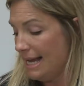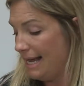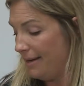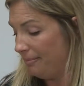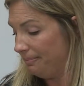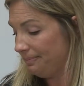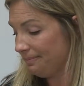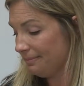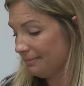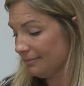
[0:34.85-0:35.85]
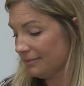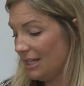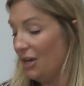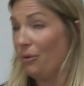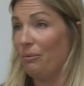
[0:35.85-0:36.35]

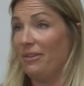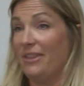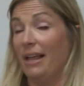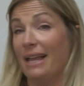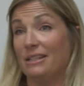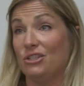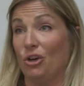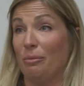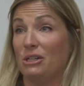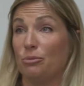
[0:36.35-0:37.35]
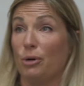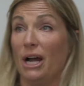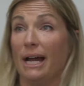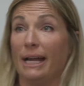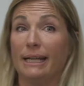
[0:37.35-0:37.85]
You know, they'll add so much
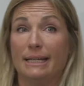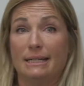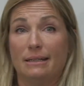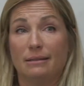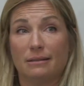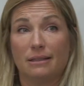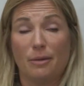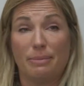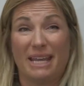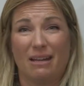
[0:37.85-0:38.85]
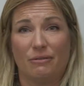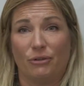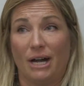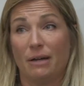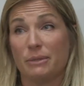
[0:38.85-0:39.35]
pride in competing
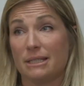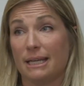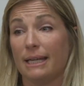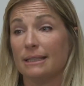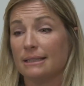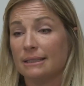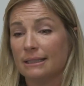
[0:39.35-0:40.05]
for Iowa State.